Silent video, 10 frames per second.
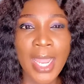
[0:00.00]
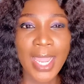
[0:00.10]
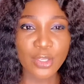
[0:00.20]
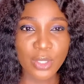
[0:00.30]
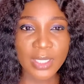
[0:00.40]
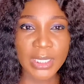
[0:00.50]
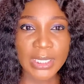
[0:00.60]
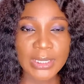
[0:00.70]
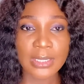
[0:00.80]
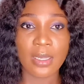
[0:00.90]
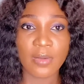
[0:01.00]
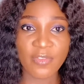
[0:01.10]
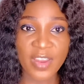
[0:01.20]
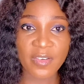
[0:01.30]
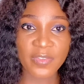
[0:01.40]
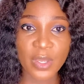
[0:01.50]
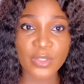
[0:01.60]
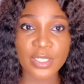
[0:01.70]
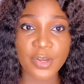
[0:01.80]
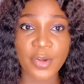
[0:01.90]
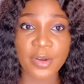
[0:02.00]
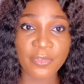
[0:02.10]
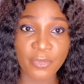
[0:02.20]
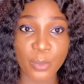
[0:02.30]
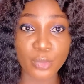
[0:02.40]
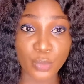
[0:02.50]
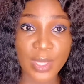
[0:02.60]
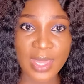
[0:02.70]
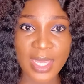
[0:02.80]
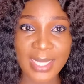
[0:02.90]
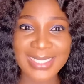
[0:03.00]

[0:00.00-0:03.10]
and you calculate 5,000 naira from doing that.